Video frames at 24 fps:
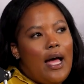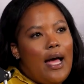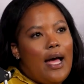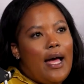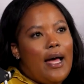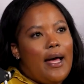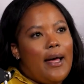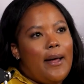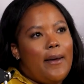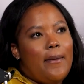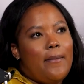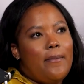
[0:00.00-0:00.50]

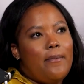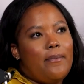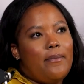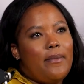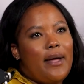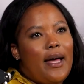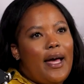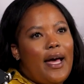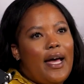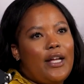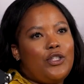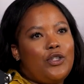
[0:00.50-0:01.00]

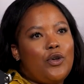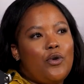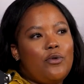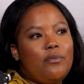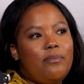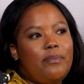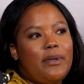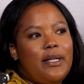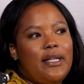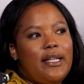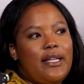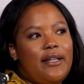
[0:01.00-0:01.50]
I don't
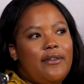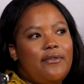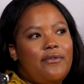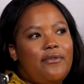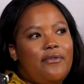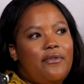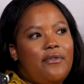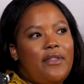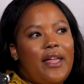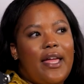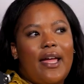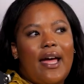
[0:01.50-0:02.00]
believe
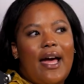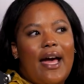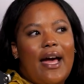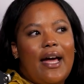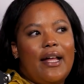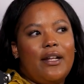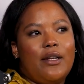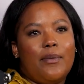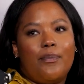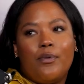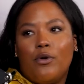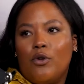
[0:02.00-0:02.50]
they're
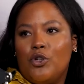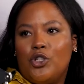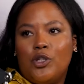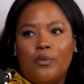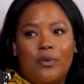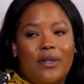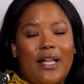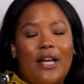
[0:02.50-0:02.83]
unapproachable.